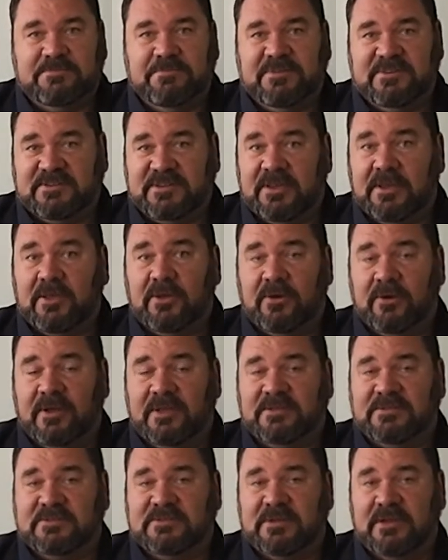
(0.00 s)
particular
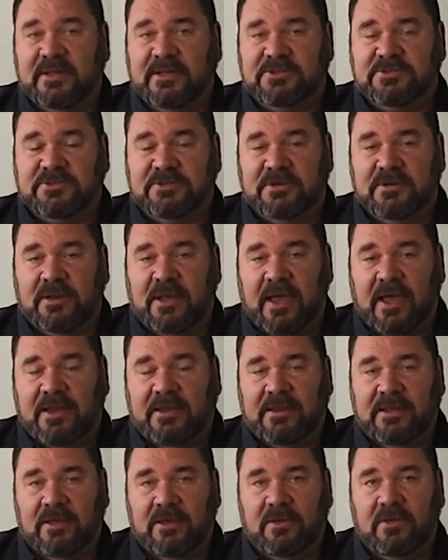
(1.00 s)
installation
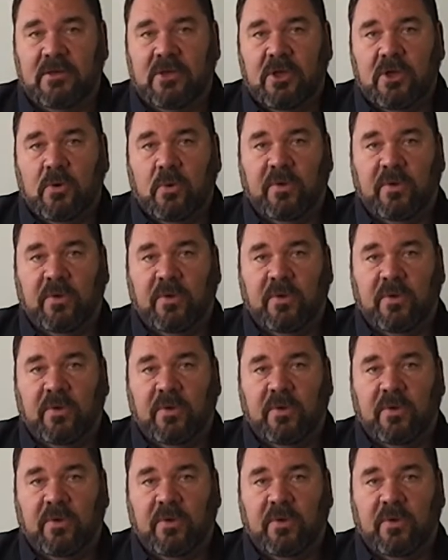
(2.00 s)
idea